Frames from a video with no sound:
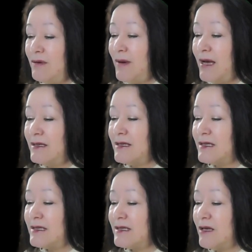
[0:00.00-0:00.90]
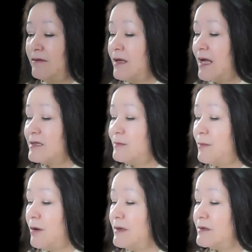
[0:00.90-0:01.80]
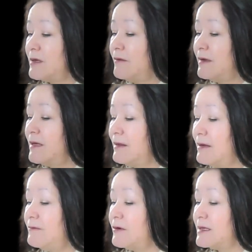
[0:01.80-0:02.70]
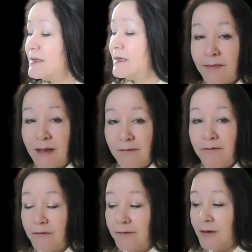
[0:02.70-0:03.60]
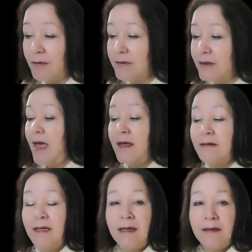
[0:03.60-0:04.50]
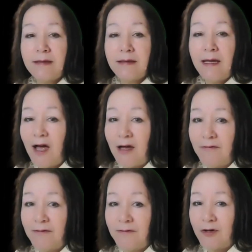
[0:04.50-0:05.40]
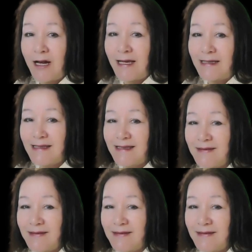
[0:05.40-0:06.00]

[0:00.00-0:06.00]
remind us of God's promise of deliverance being fulfilled and his love for us.